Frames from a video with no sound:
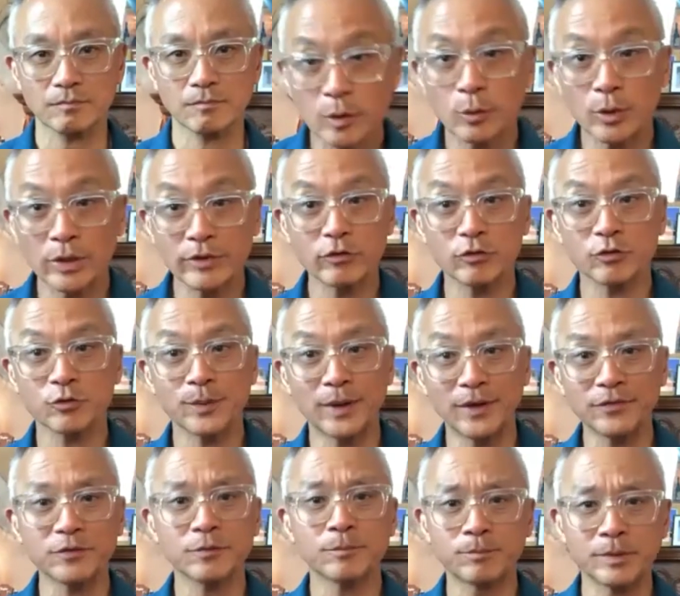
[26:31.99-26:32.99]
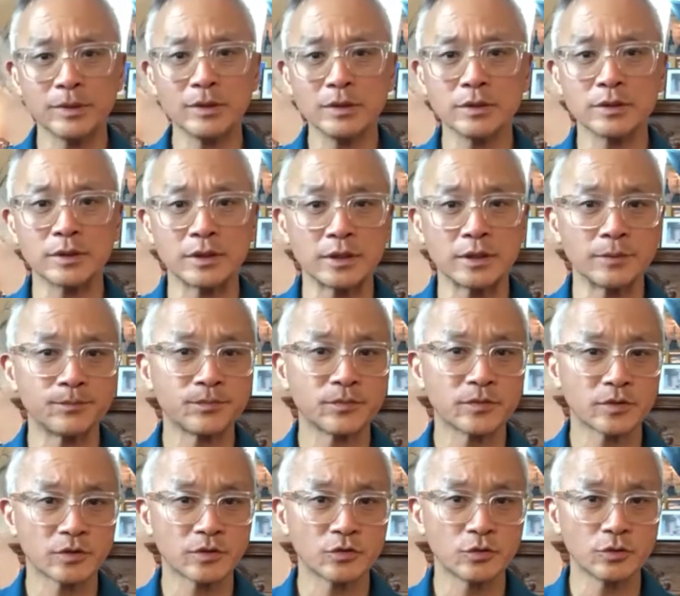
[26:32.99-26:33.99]
We have a responsibility
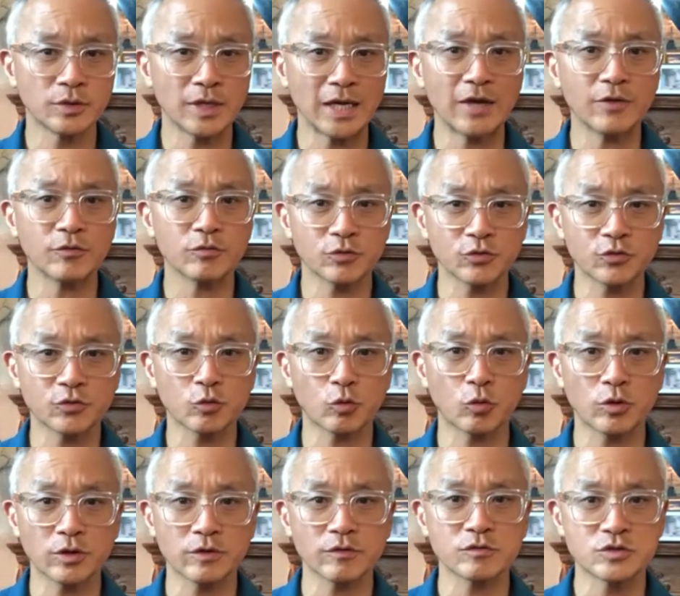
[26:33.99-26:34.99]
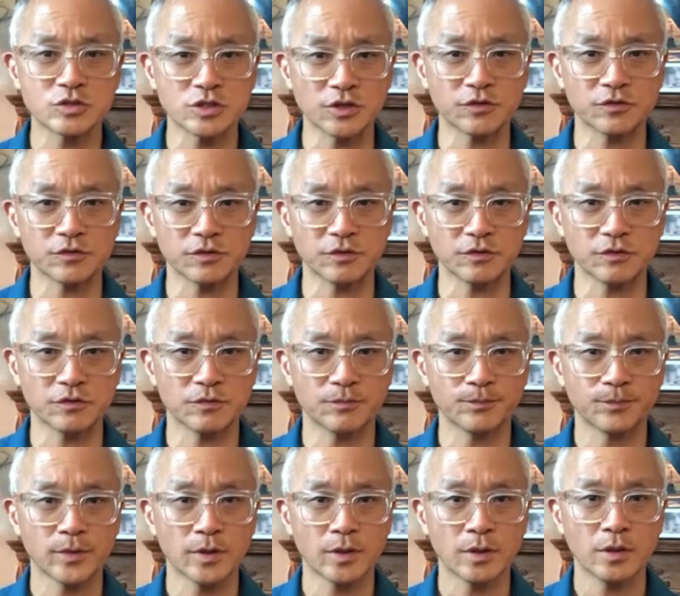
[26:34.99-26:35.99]
to have restorative justice
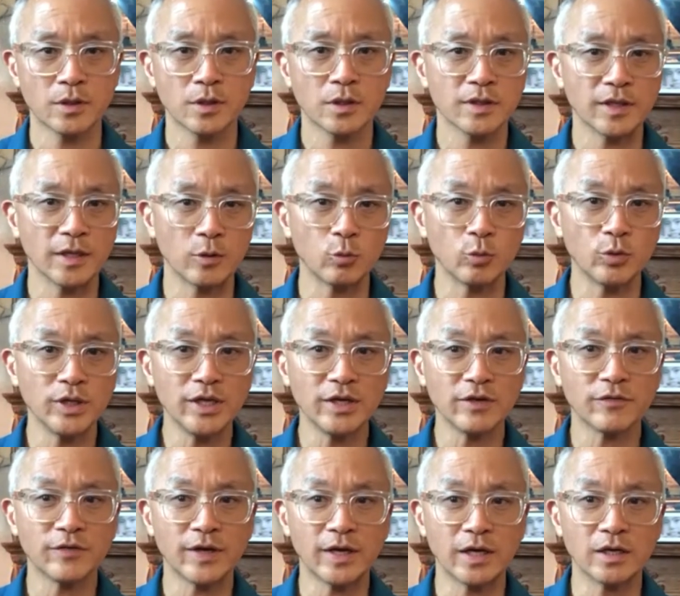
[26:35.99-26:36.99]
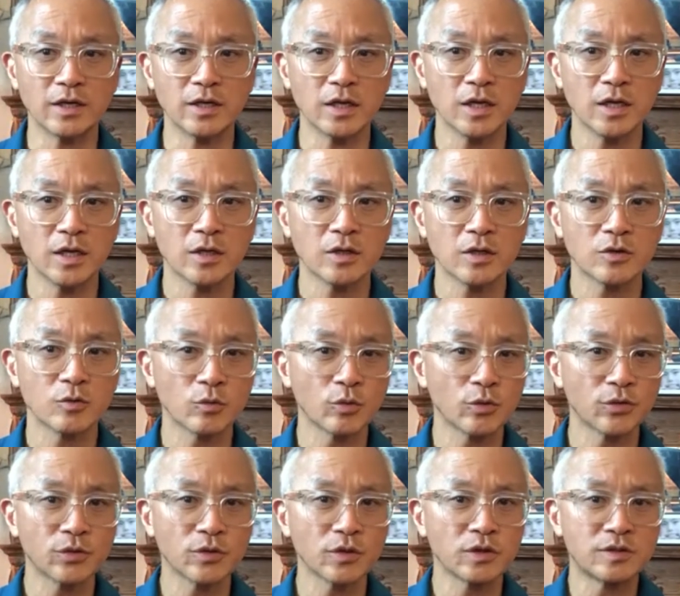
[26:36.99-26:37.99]
that we have had
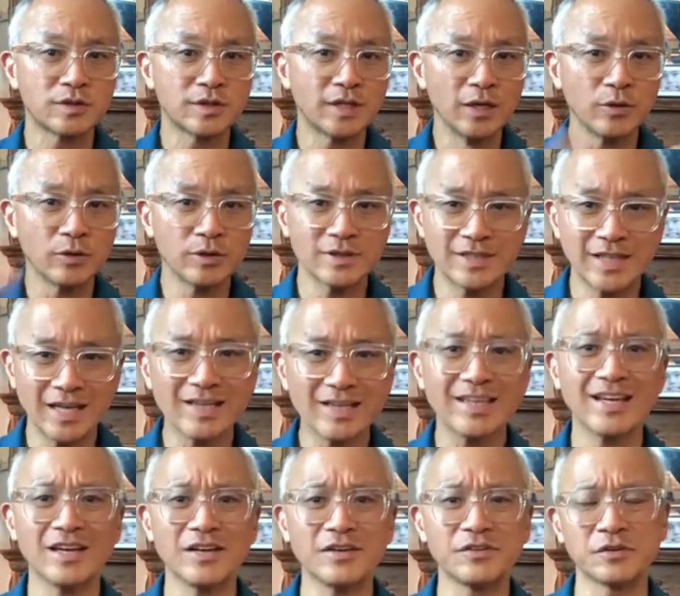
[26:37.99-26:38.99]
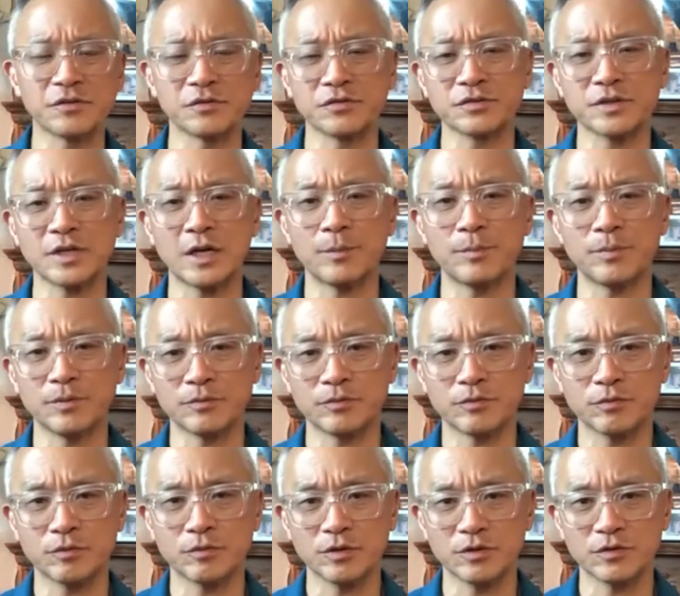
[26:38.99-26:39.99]
with the decades of stop and
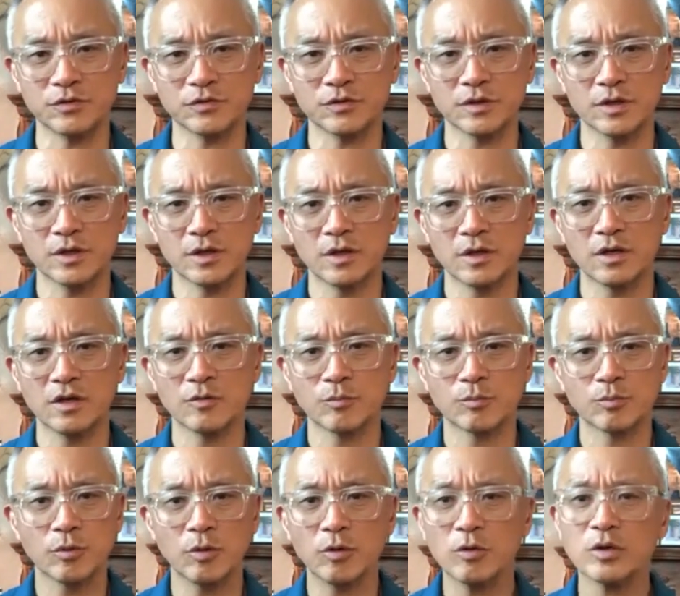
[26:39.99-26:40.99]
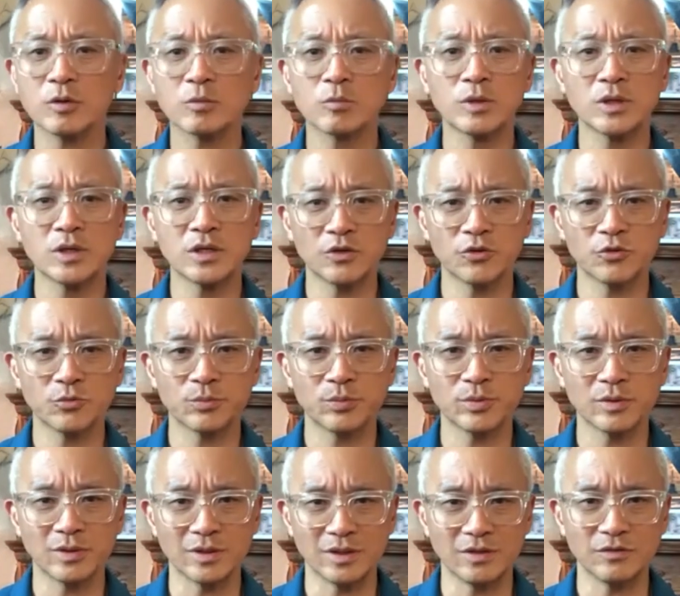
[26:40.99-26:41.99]
frisk, of broken windows
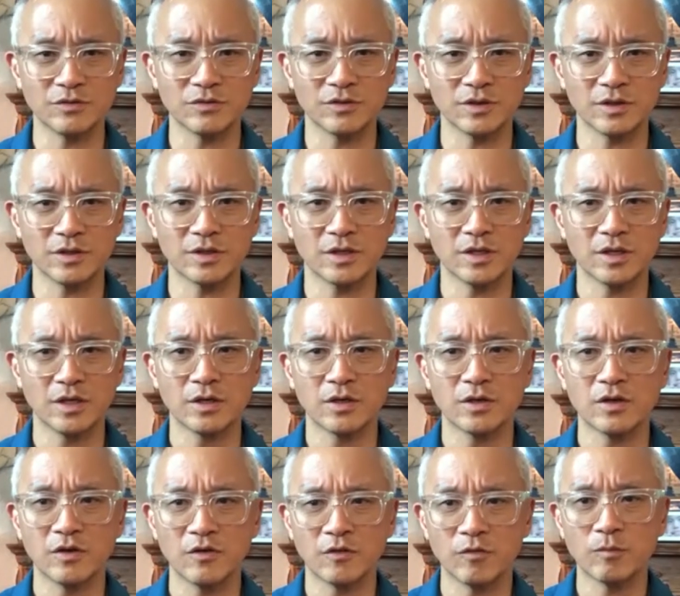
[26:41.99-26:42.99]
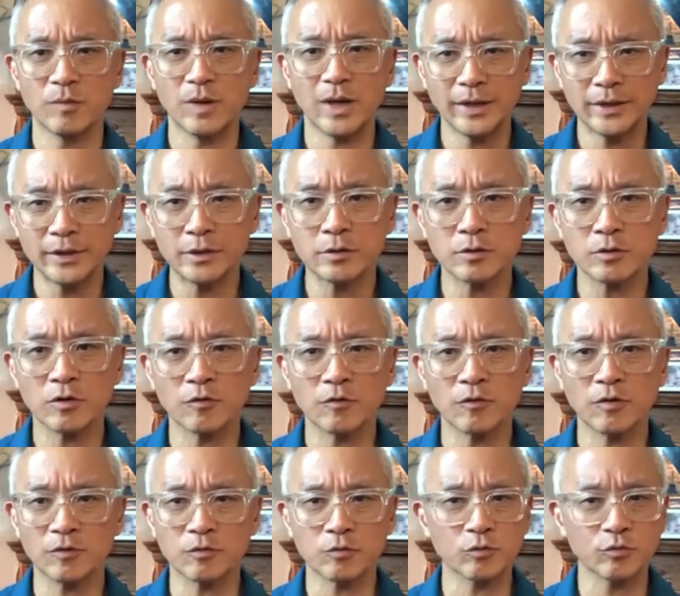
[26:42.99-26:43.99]
policing,
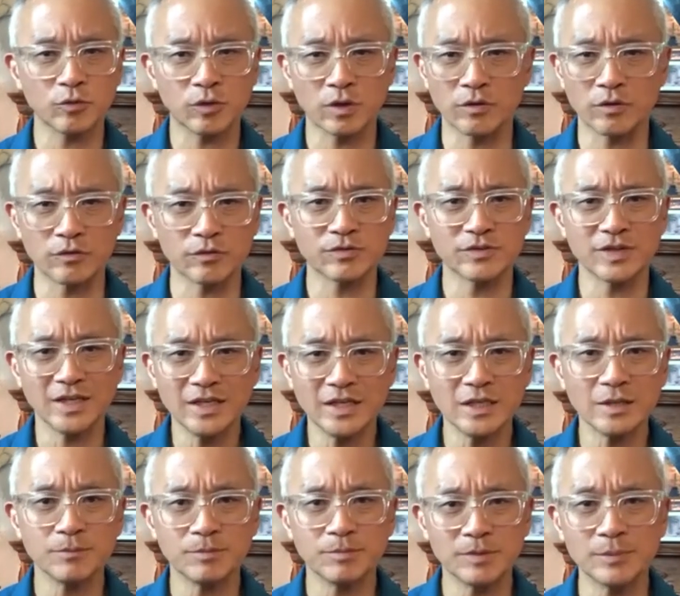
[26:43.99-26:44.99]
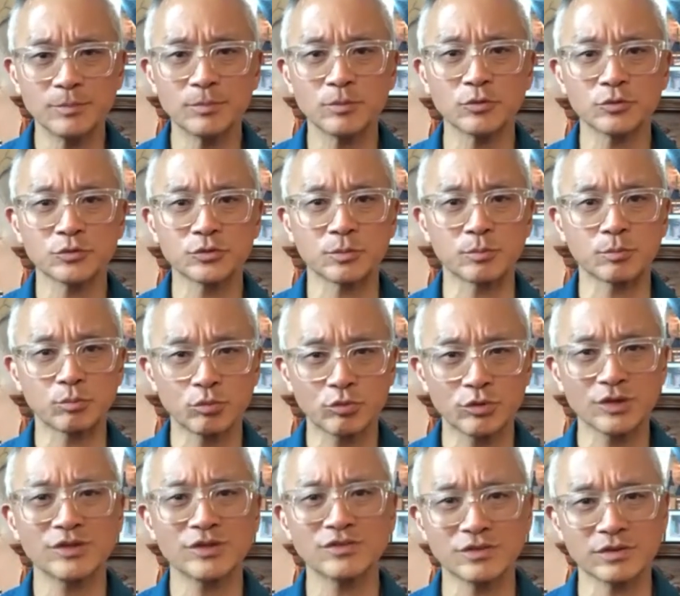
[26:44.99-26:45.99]
of sending people to
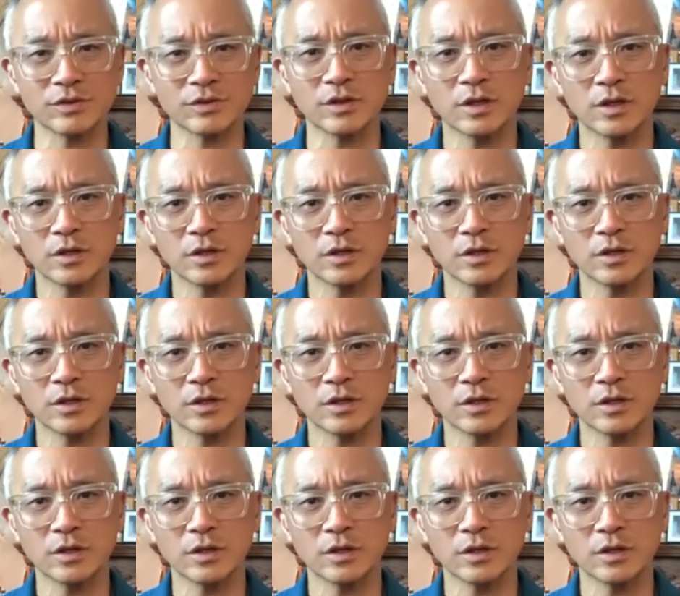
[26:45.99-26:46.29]
prison